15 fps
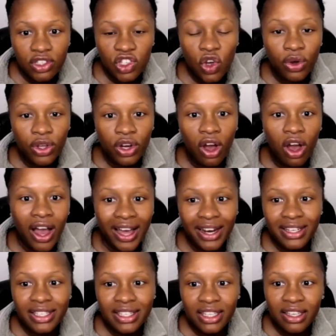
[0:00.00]
So in all
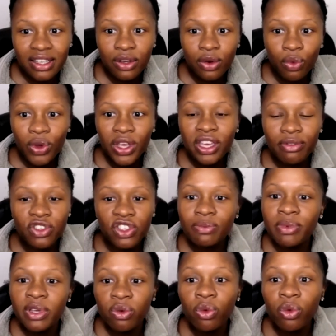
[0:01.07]
honesty, we can
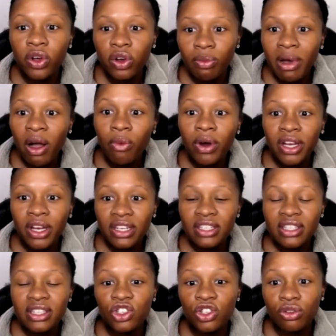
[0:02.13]
just be real about what it
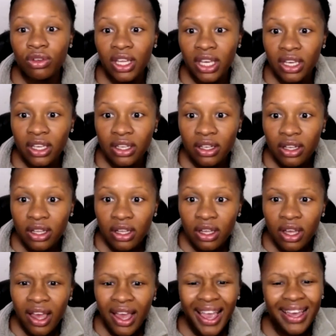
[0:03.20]
is that you need.
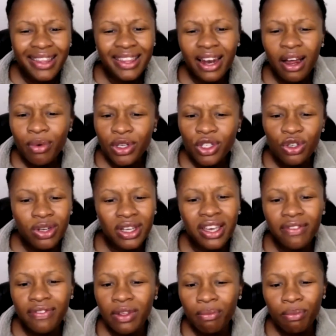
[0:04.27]
And then I want you to
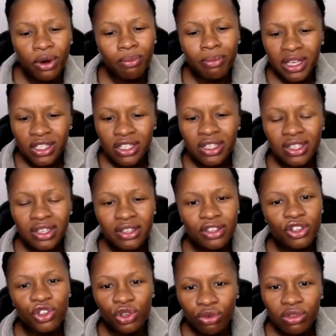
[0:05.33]
give them permission
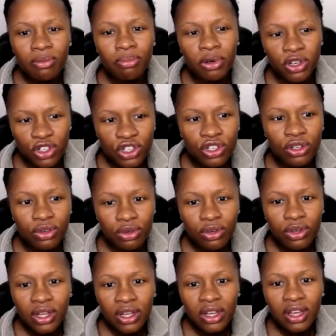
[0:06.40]
to truly push you
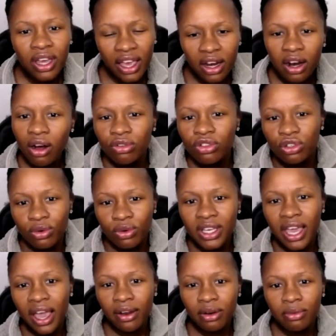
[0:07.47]
and hold you
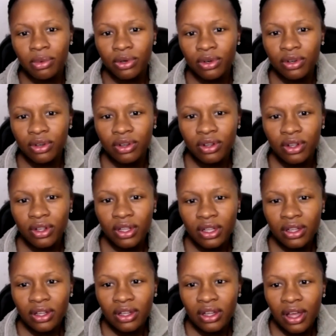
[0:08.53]
accountable.
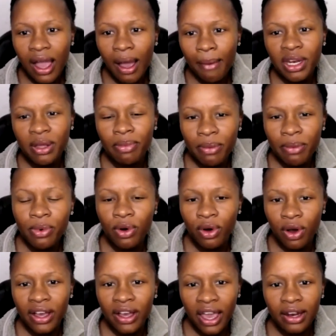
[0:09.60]
How many
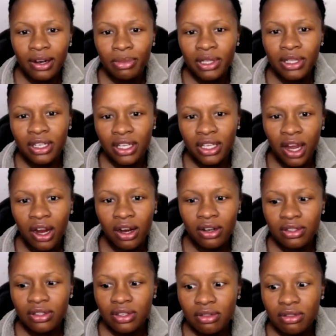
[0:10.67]
people accountability
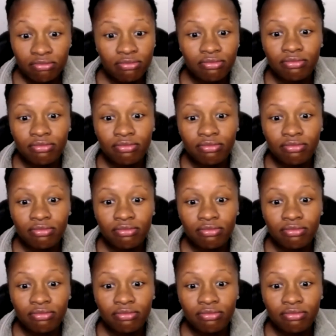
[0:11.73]
hurts?